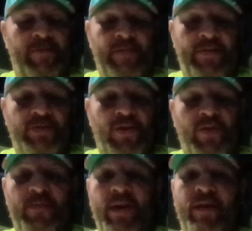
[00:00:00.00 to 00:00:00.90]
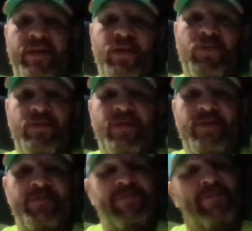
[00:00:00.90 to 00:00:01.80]
I was talking about, you know,
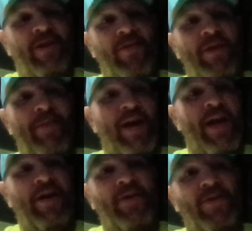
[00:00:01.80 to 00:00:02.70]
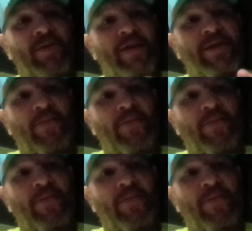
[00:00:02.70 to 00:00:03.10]
I'll get back out here on this.